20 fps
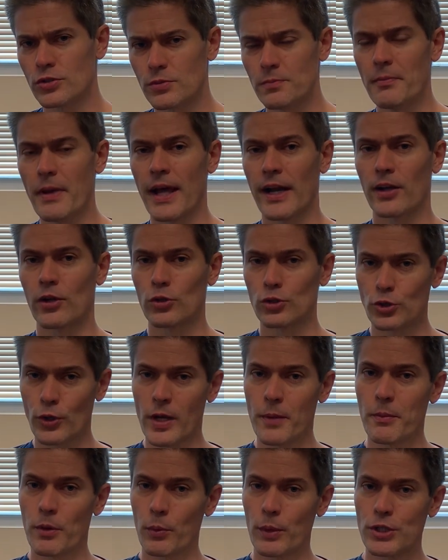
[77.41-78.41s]
medical
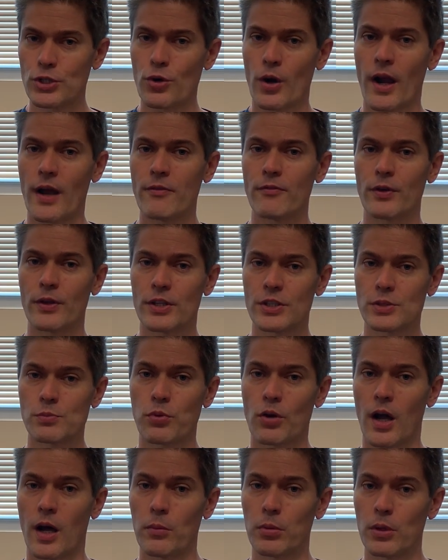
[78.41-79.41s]
treatment we try for this
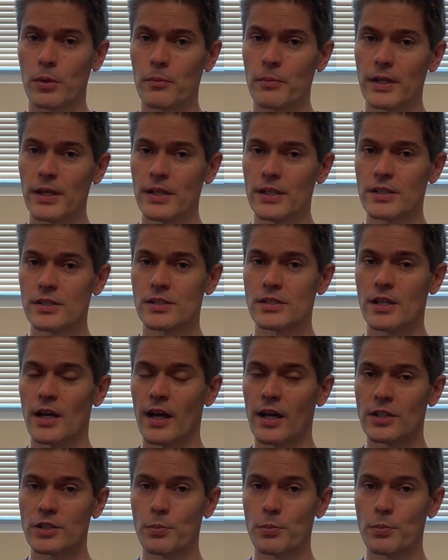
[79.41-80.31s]
problem is uh,